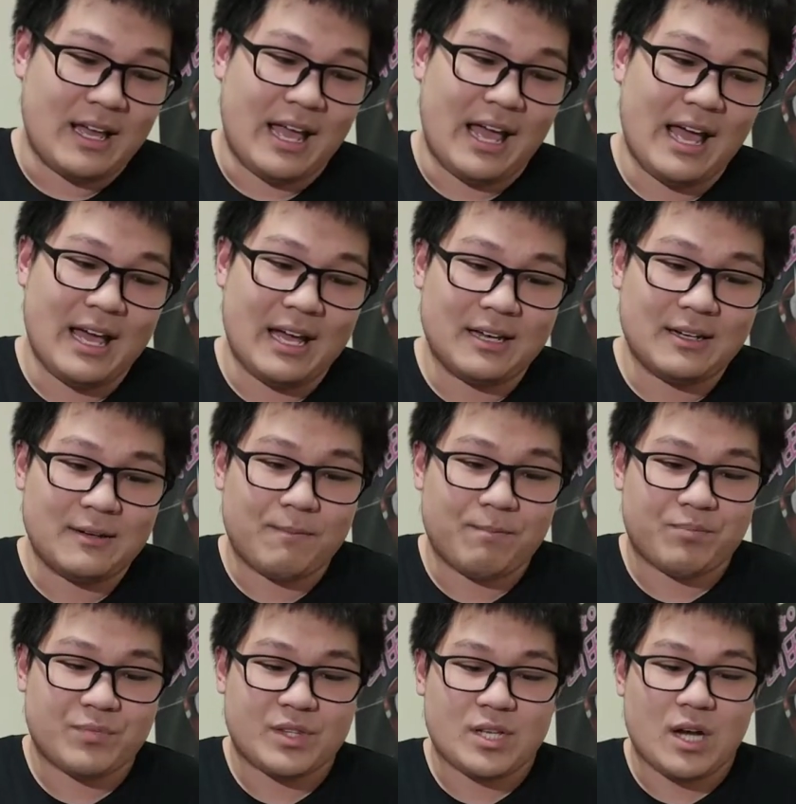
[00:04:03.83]
And
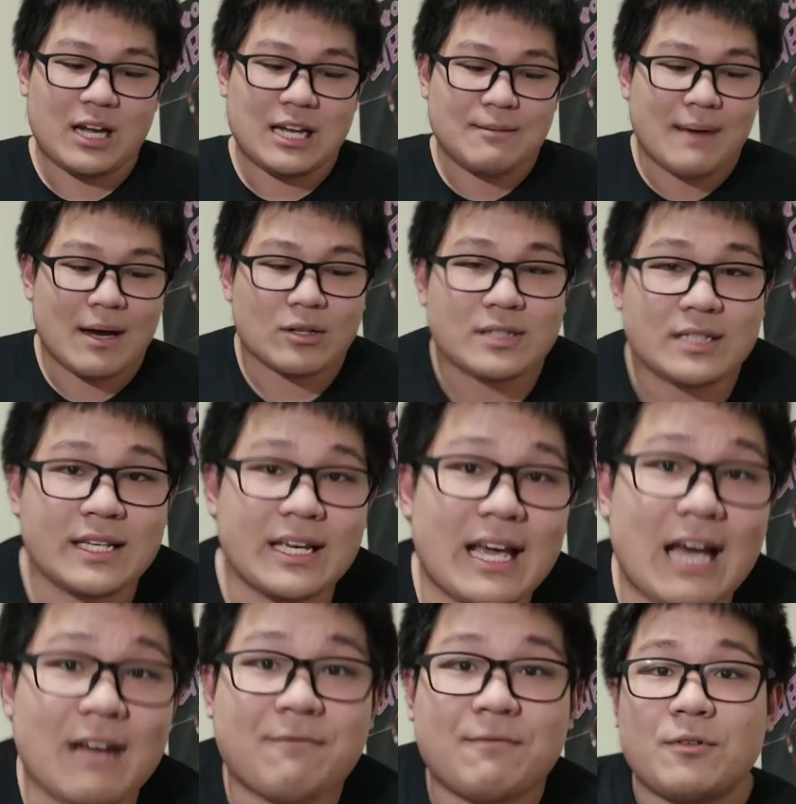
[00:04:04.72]
talking about the
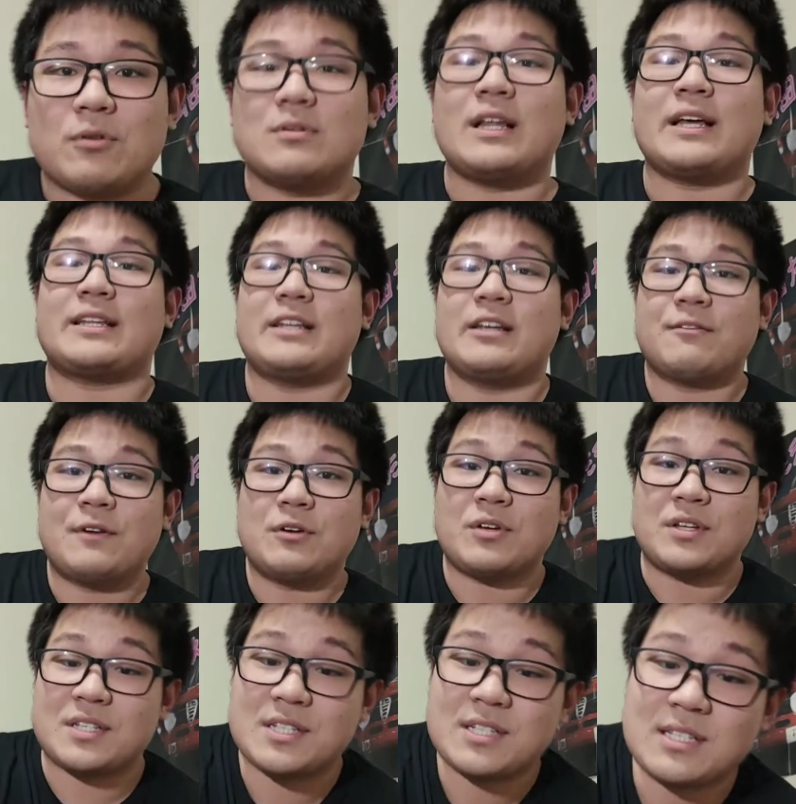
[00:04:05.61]
headphone, the earphone
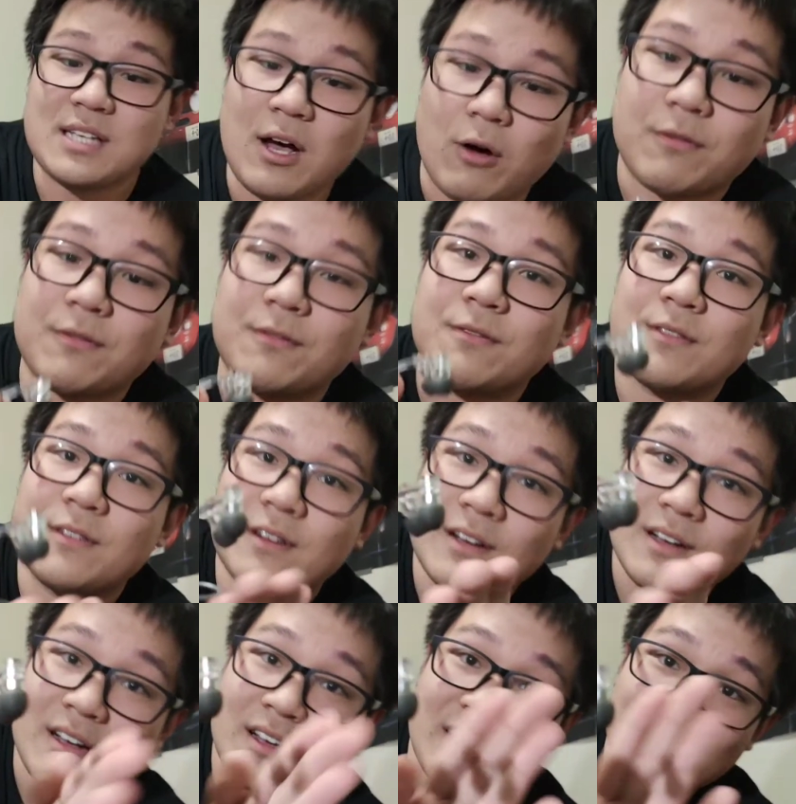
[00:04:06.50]
itself,
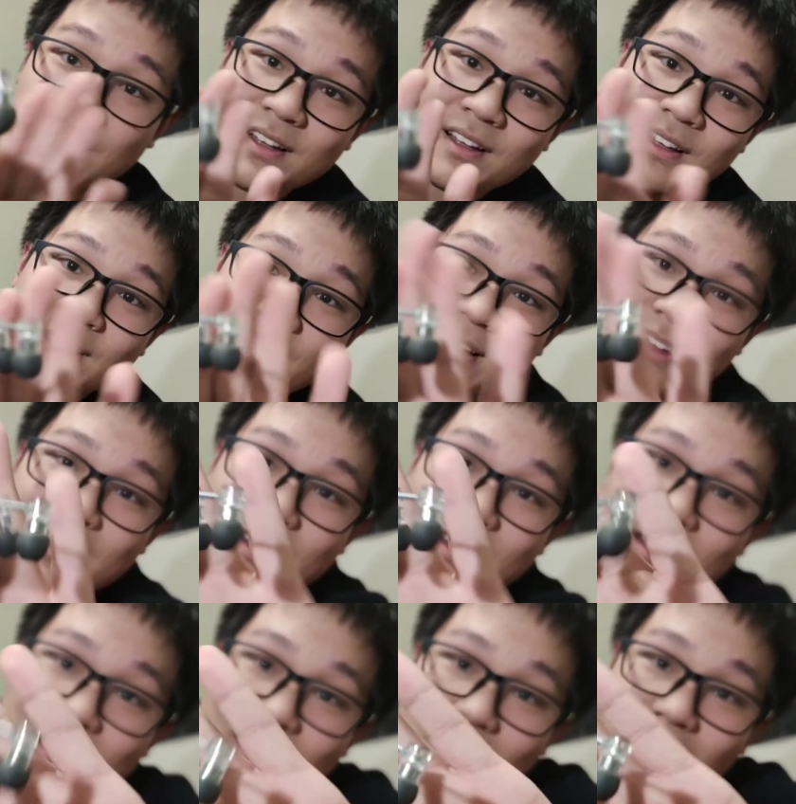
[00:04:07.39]

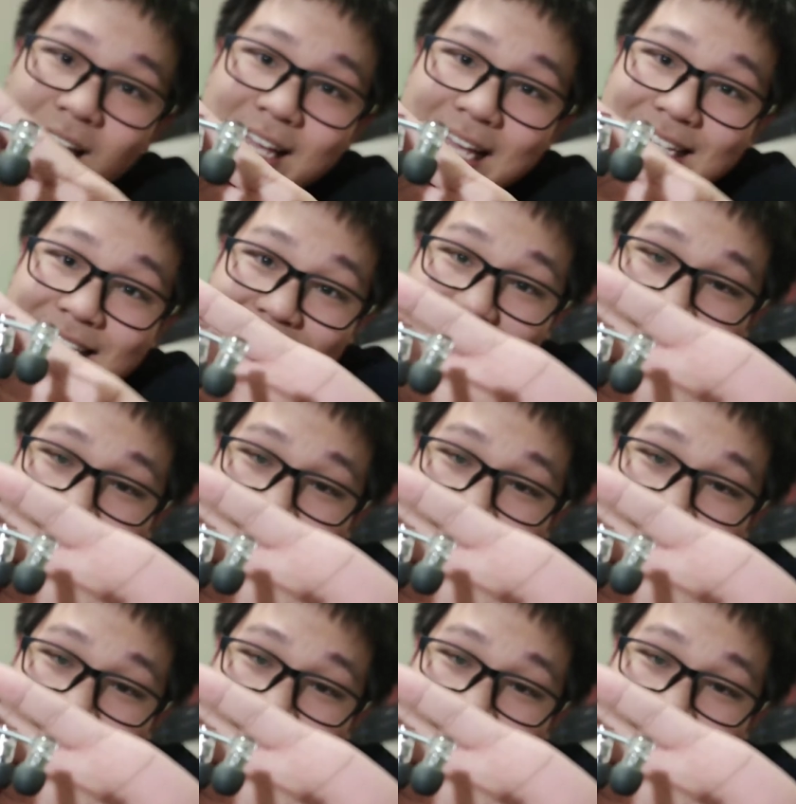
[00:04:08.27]
look at